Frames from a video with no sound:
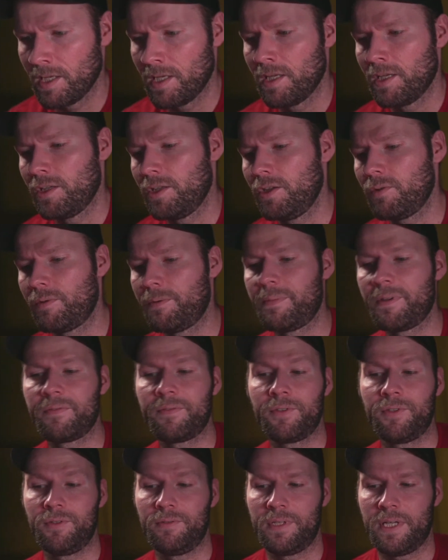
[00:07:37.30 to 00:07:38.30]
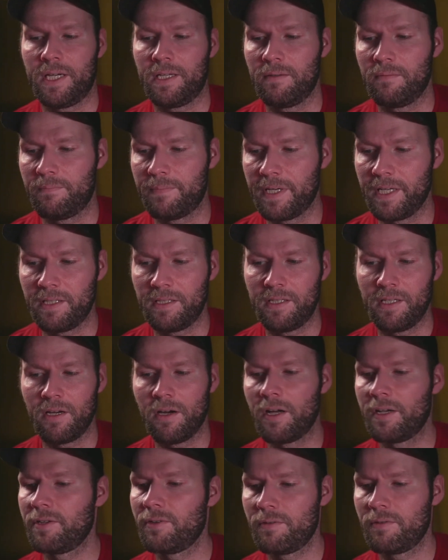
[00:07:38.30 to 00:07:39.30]
You wouldn't be able to do that. But the
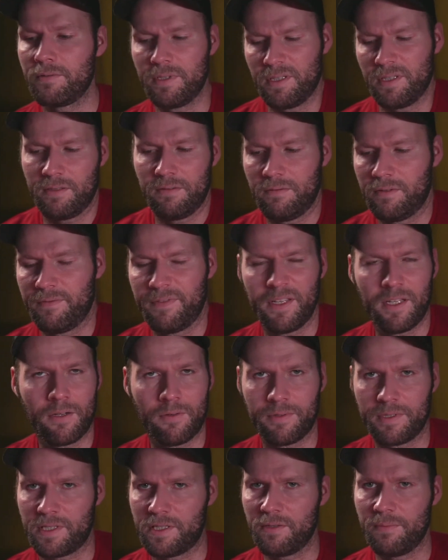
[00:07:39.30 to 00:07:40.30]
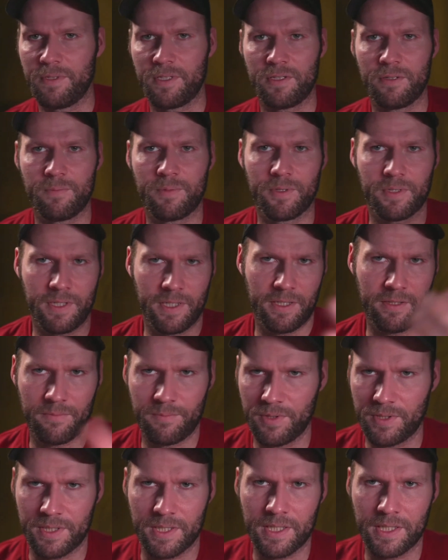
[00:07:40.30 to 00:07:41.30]
audio, the video would still be super clean. It would
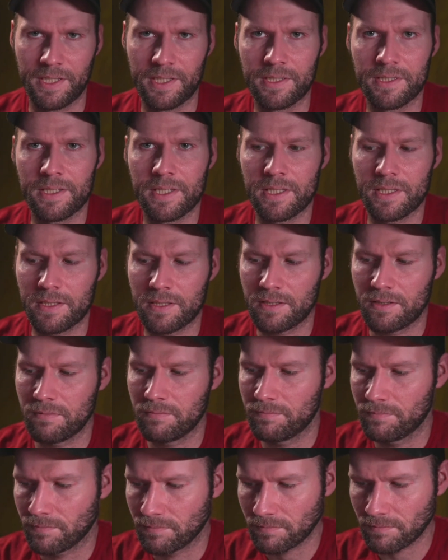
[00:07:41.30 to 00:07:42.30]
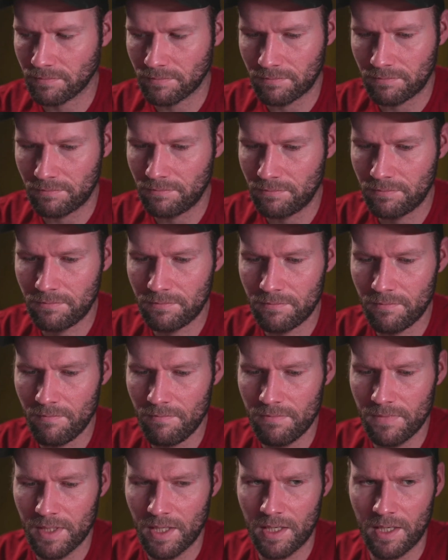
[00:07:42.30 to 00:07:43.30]
be as clean as this.
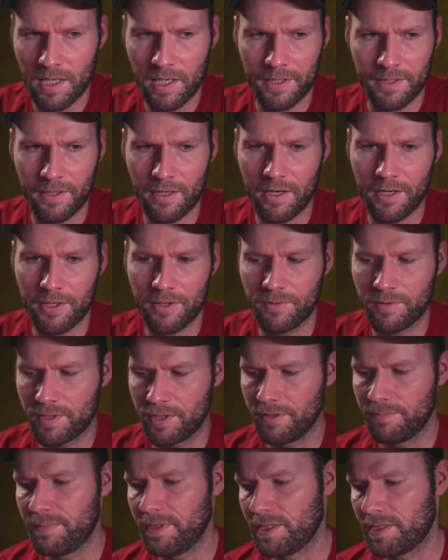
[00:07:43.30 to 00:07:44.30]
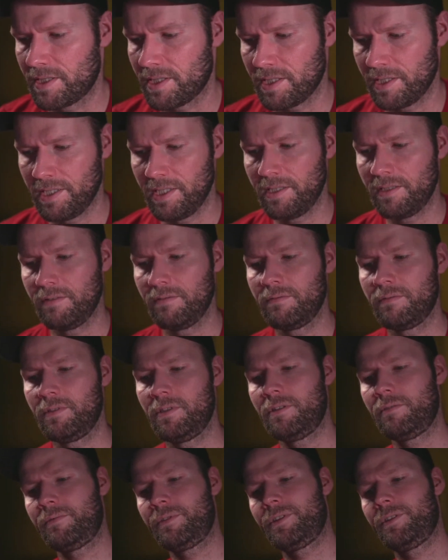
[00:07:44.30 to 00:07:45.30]
The audio could be as clean.
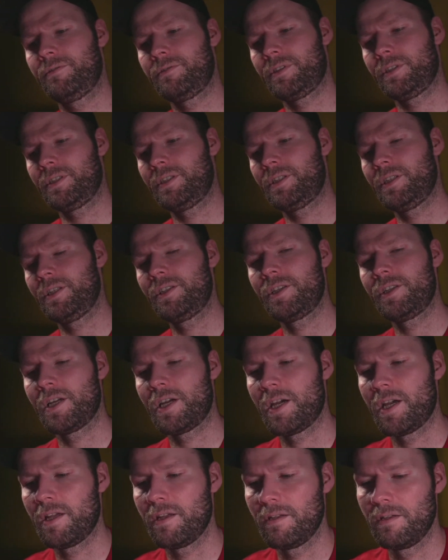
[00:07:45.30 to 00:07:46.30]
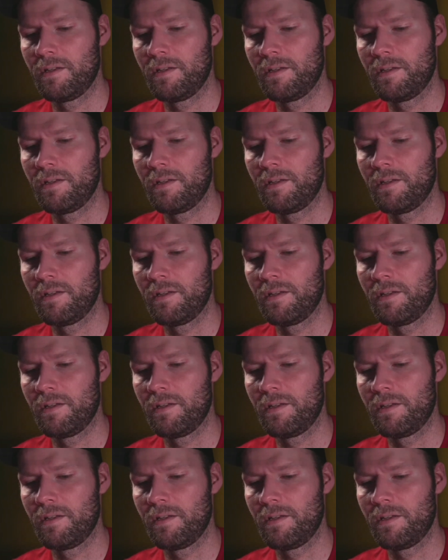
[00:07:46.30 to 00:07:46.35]
We're using a DJI